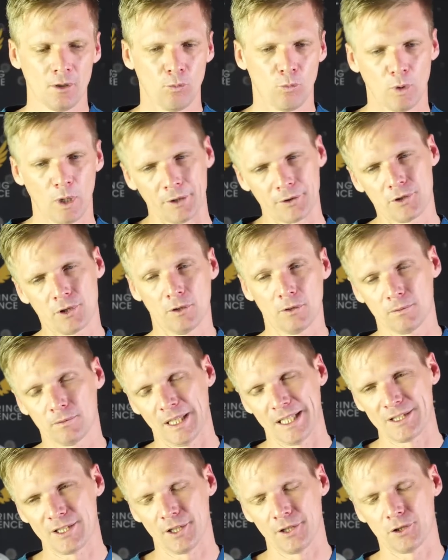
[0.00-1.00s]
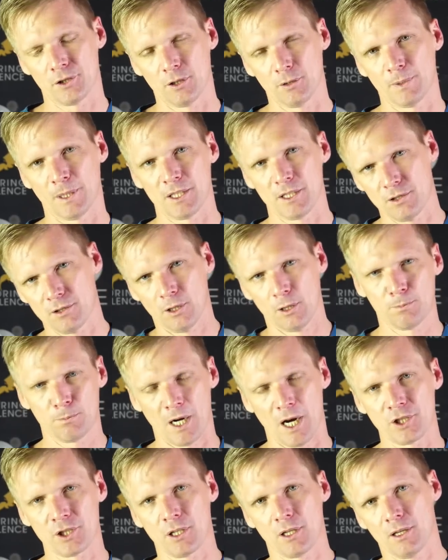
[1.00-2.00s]
Well, it's not the toothbrush, it's
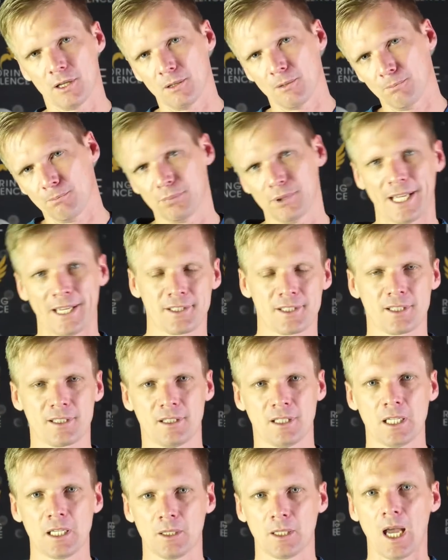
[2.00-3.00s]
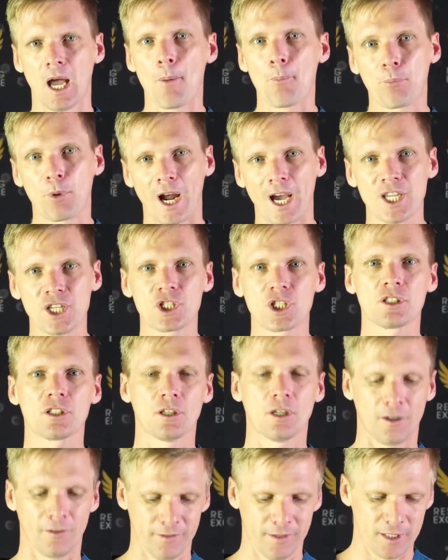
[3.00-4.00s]
toothbrush plus the abrasion
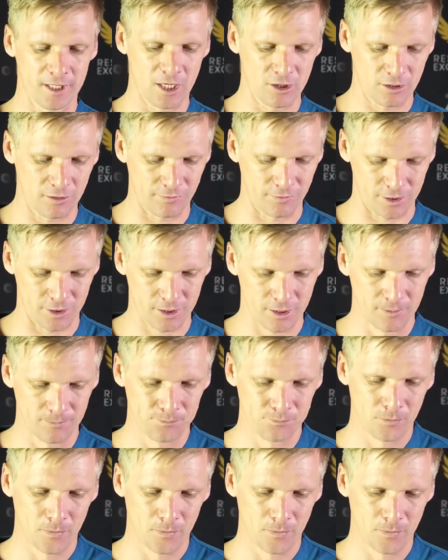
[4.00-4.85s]
of the dentifrice.